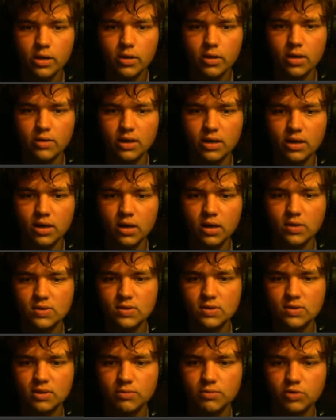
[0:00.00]
There are
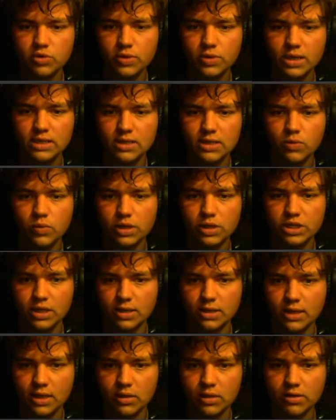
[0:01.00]
also some tricks in which
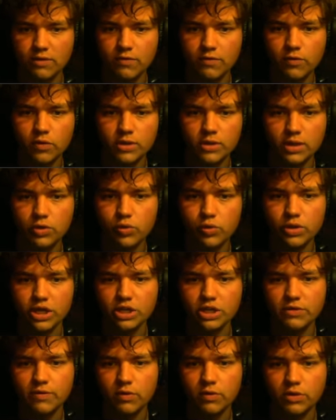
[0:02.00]
I take on e4, then queen
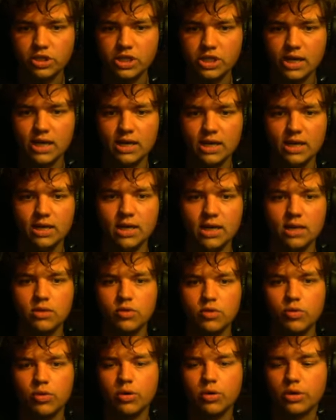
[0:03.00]
h4 check, and I get
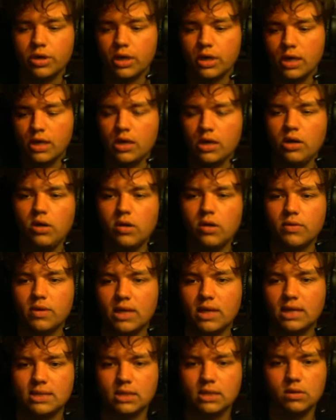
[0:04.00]
the rook, the
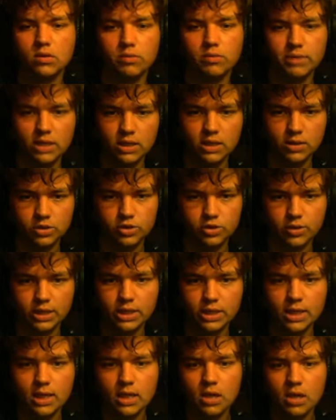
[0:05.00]
classical beginner
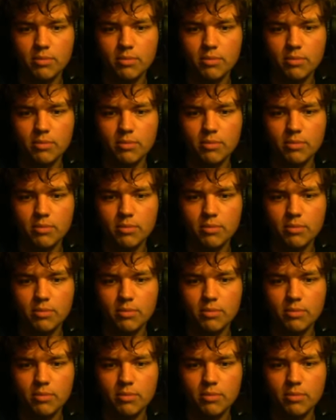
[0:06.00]
trick.